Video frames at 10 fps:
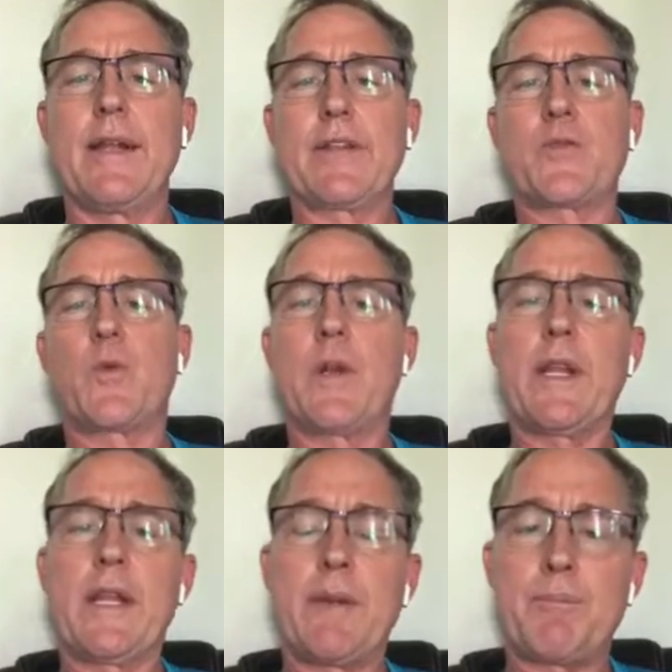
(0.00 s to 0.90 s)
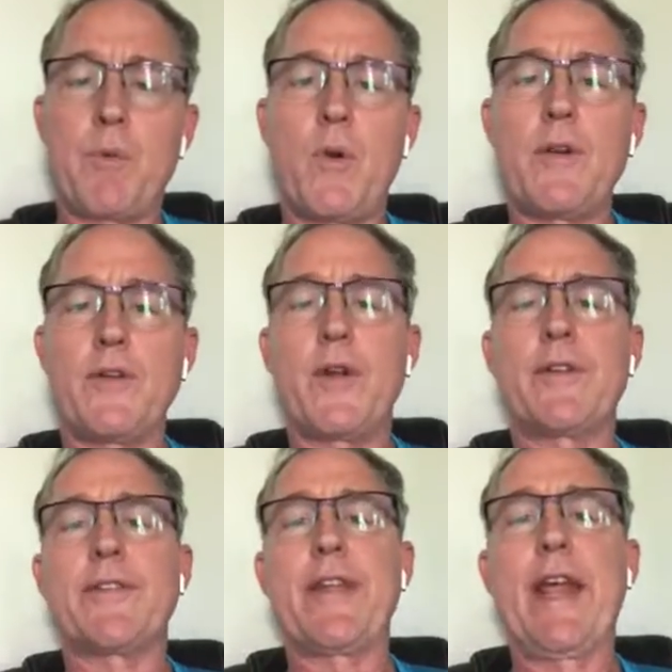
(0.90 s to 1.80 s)
That's really important to
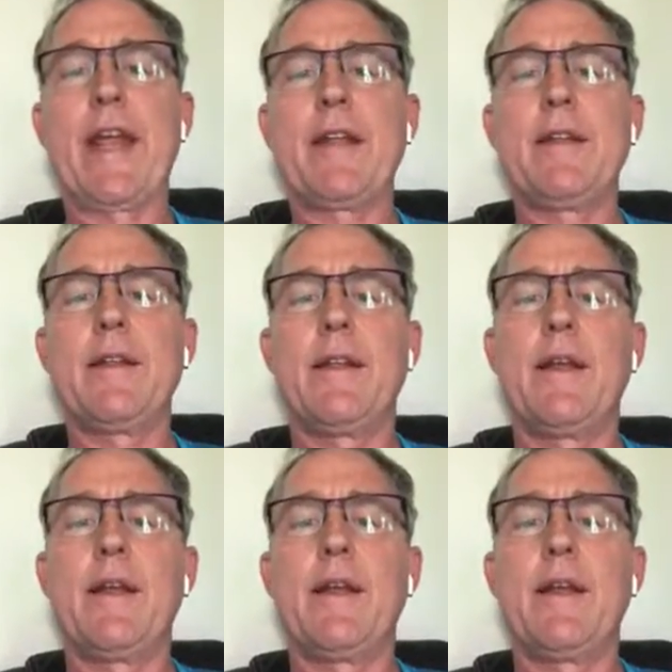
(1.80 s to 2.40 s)
understand.